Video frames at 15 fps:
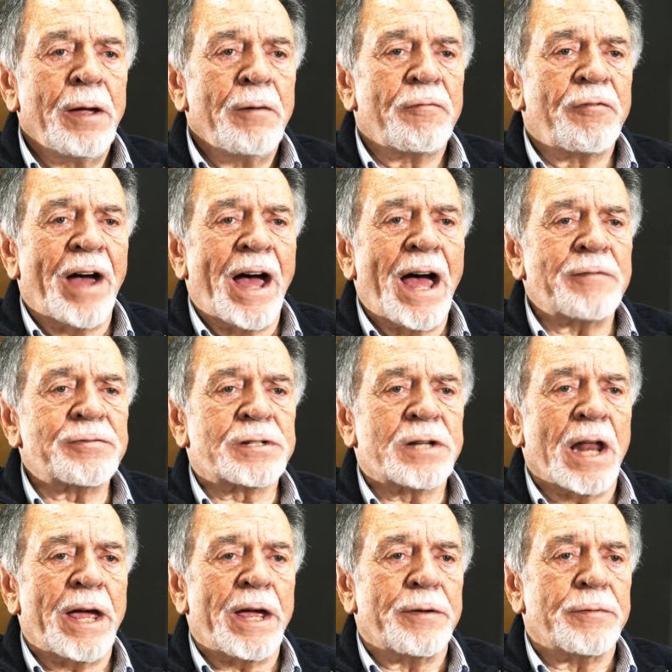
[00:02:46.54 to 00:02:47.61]
five
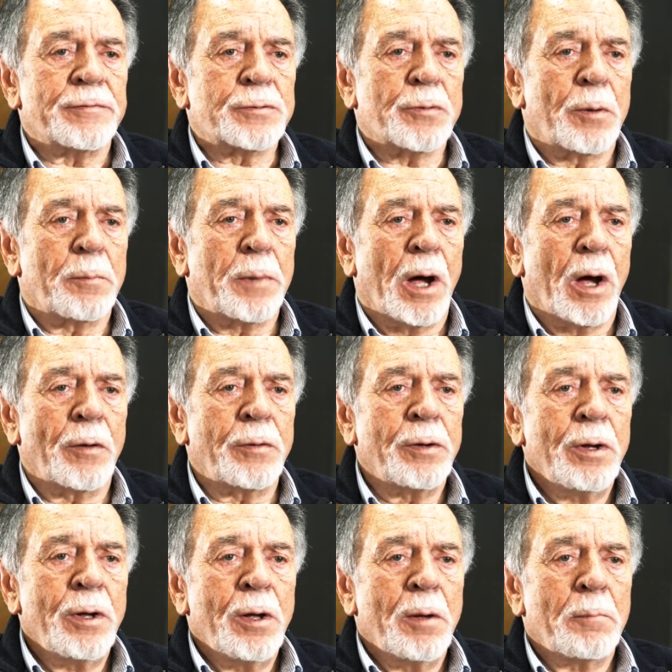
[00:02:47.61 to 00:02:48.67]
slaves were bought
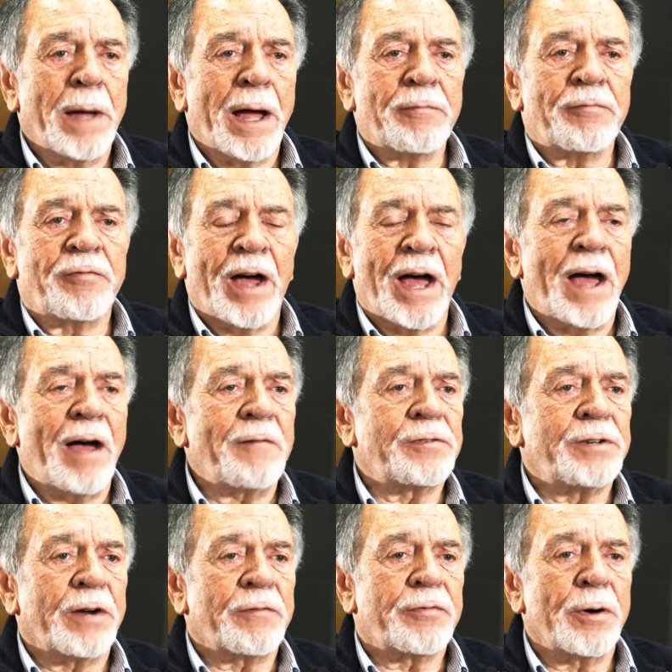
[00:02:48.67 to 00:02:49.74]
by five
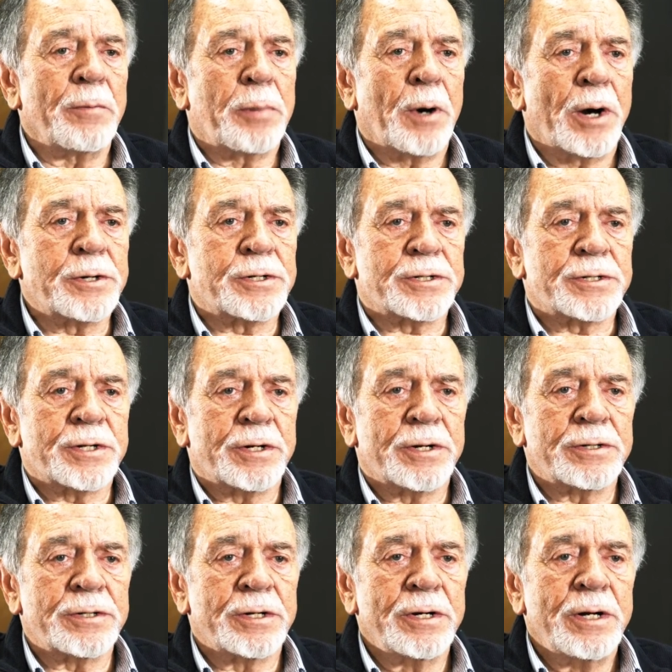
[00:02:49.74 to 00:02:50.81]
different purchasers.
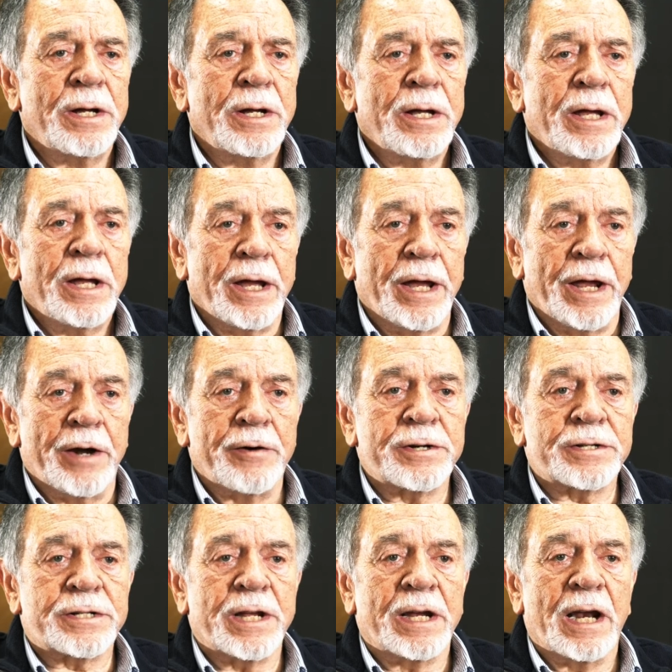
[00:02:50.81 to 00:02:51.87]

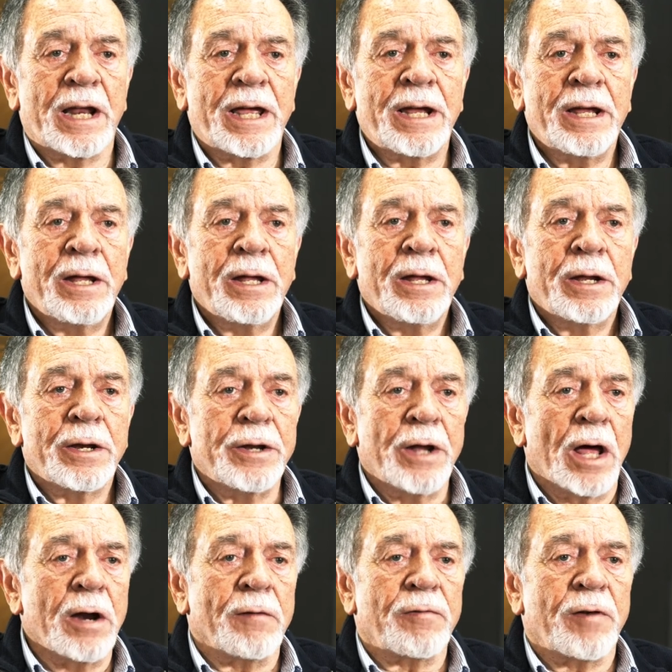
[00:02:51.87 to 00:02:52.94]
Interestingly,
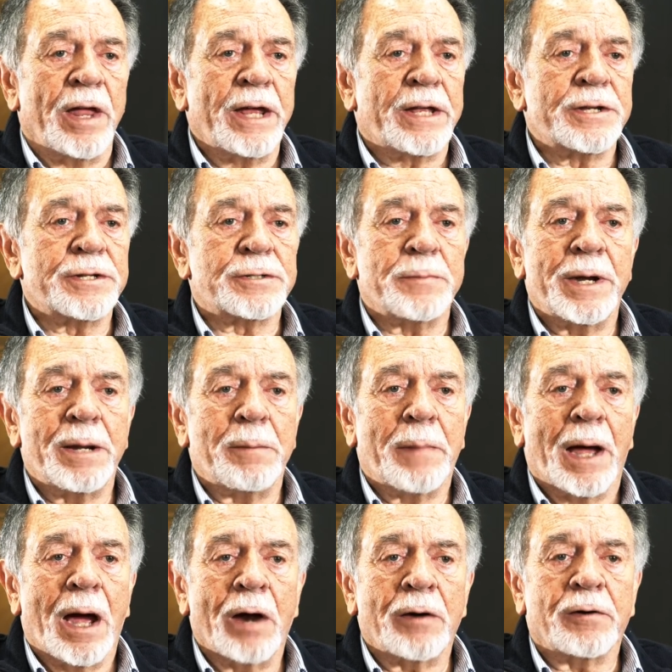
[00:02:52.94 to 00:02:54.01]
none of Lincoln's many
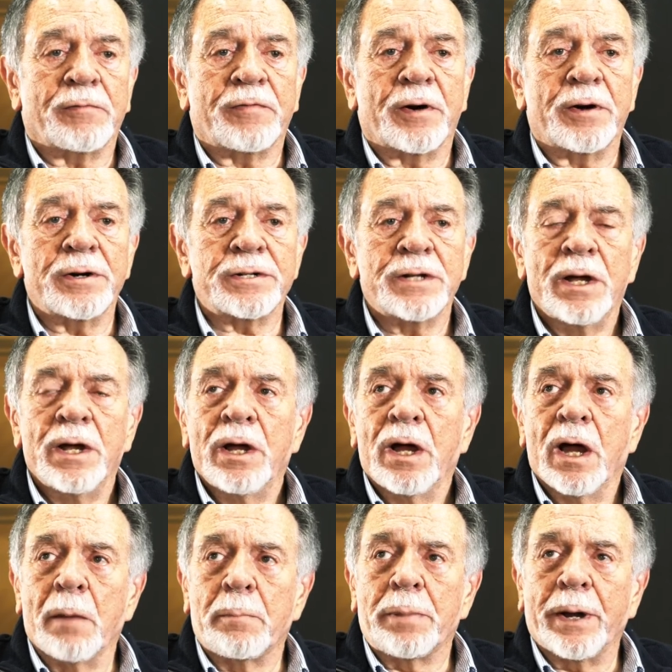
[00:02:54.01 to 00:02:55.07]
biographers
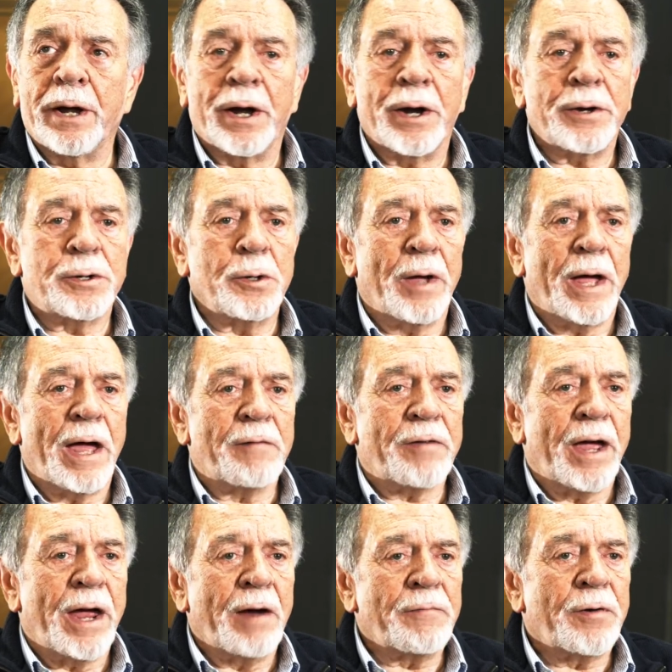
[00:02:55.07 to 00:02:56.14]
appear to have
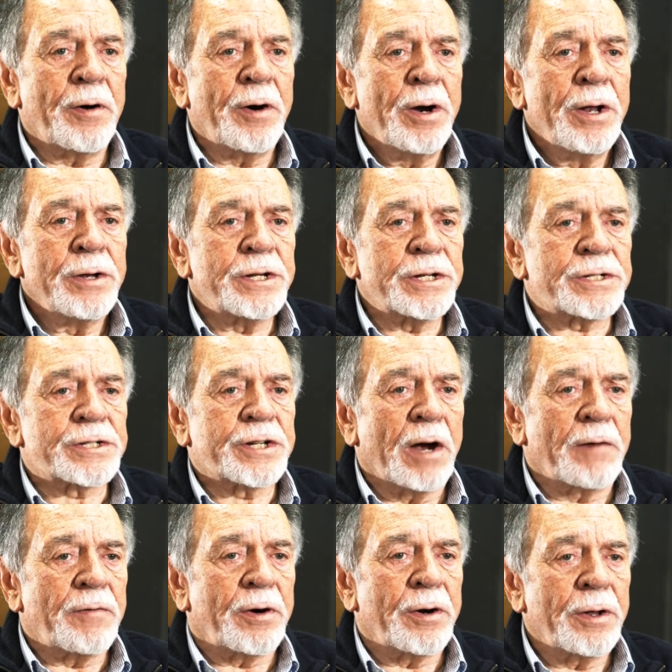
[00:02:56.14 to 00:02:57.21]
ever
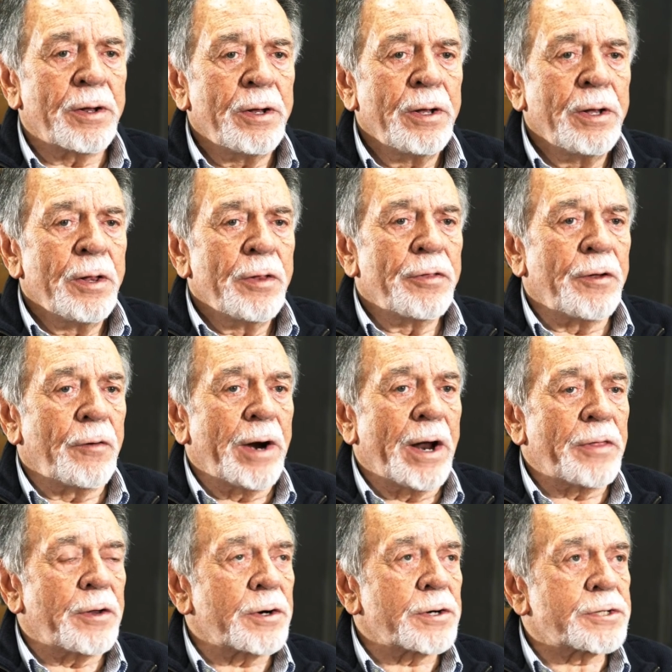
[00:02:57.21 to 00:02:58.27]
discovered the
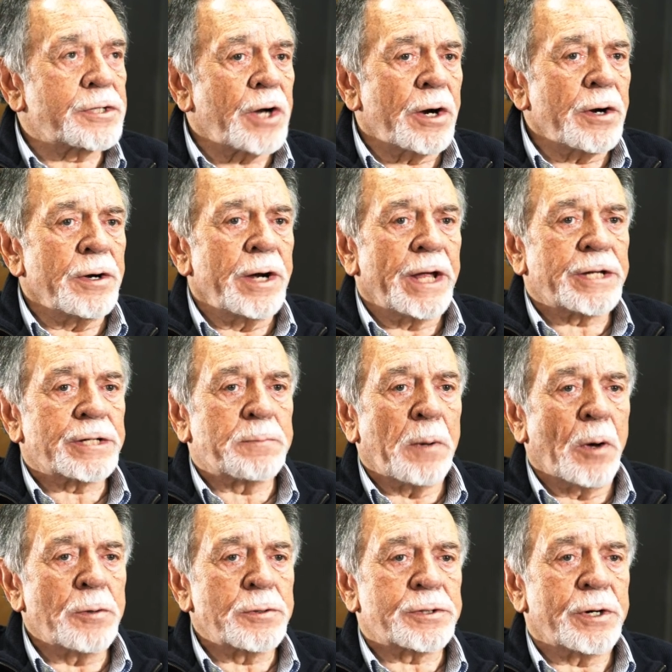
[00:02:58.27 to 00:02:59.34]
rather certain
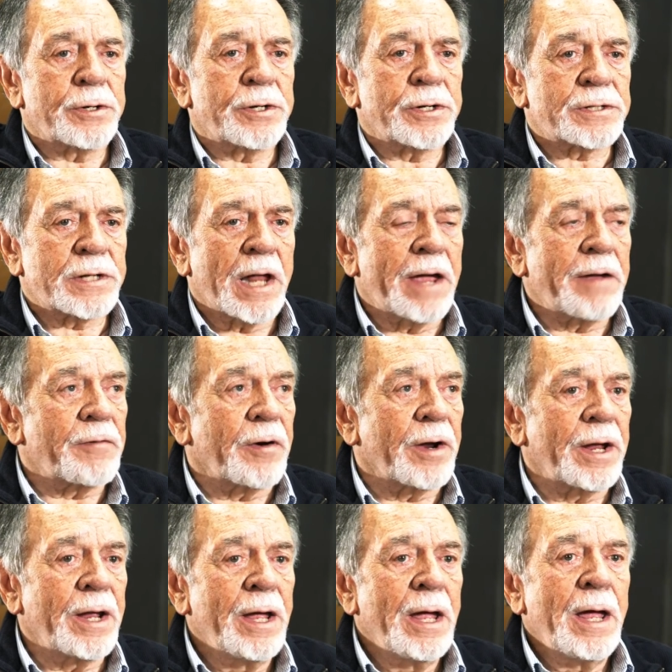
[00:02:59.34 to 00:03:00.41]
exposure to slavery